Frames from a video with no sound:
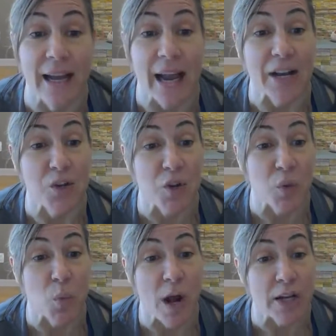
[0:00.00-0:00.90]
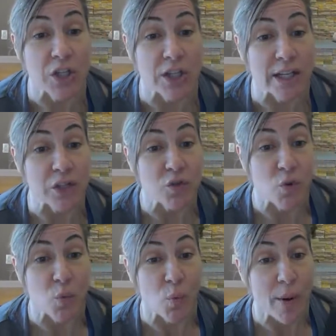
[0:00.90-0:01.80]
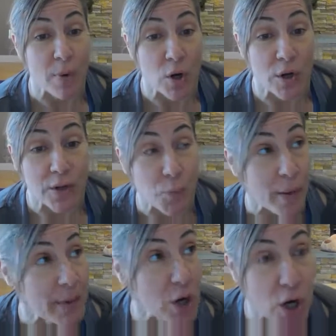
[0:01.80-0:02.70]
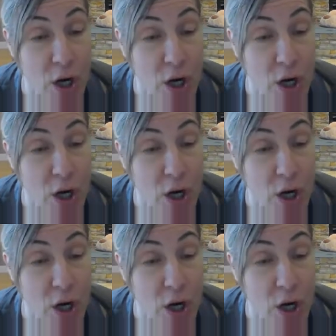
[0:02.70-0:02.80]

And you can watch an intro webinar